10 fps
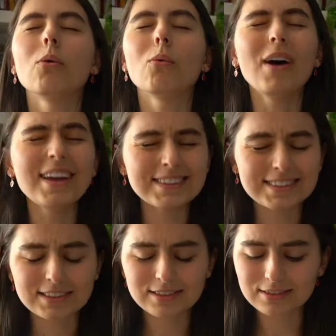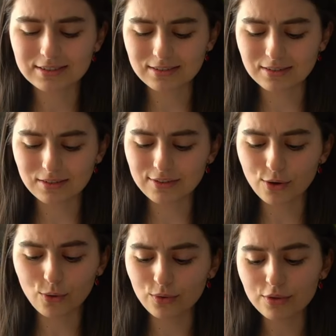What?
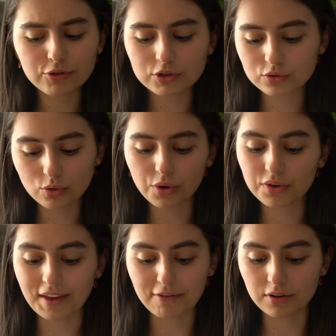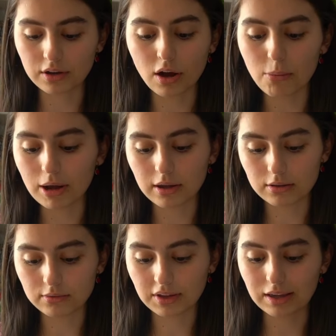So the first story, definitely not
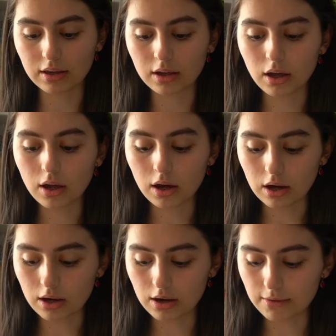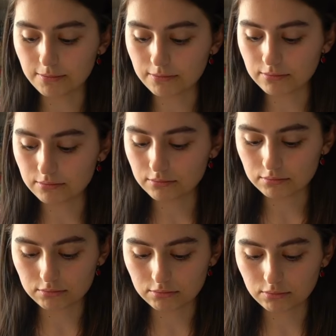my thing. Um,
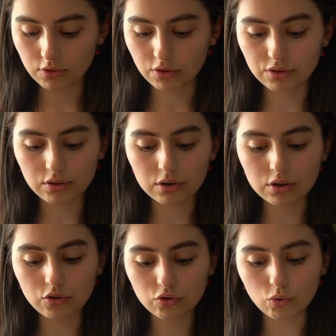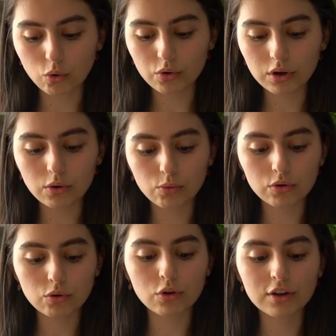the third story
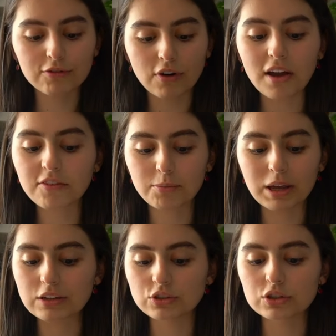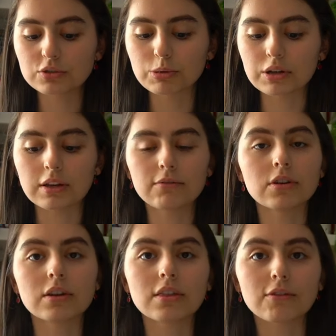was only five pages, but
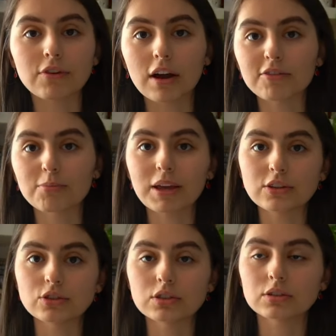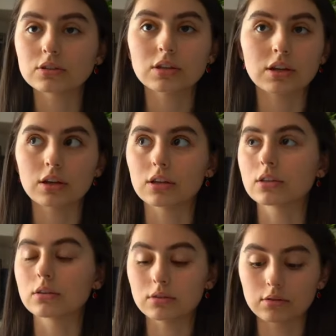even in the five pages, it